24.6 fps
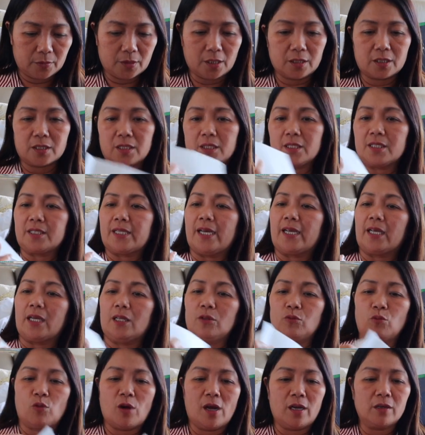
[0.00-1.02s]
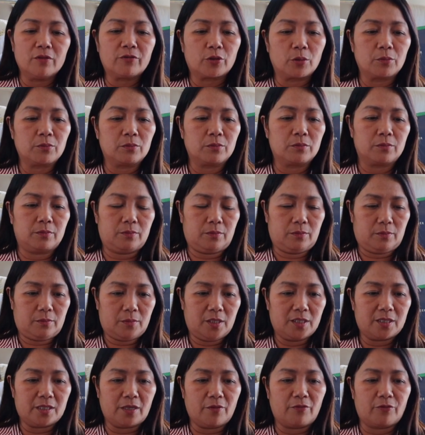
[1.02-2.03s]
That's the second one from
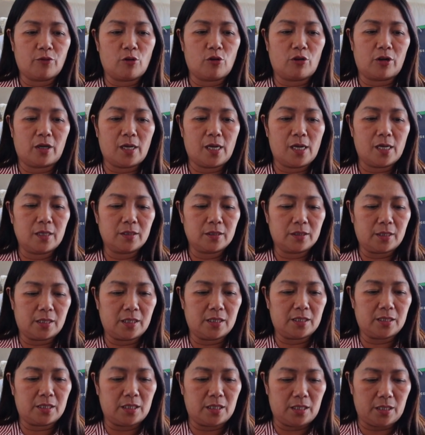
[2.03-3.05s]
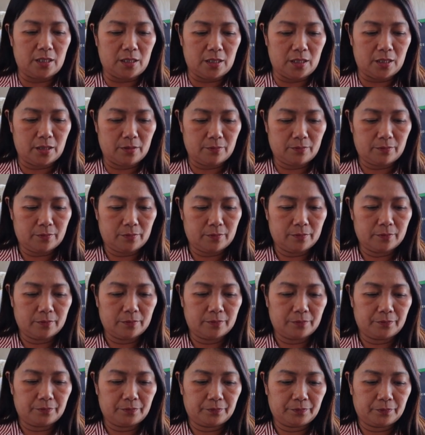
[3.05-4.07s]
Sephora, 3CE.
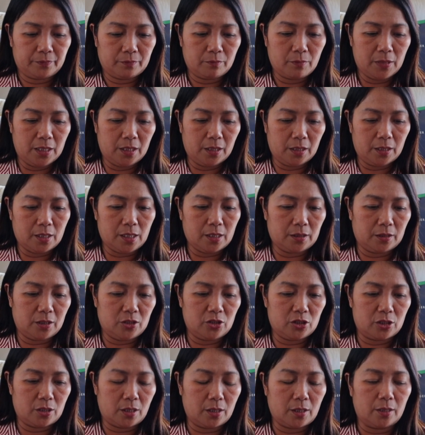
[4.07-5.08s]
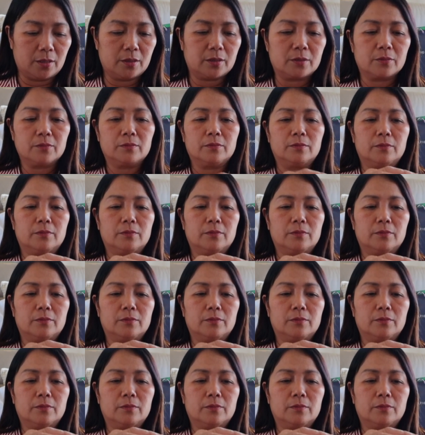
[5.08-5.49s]
Balik natin siya, guys.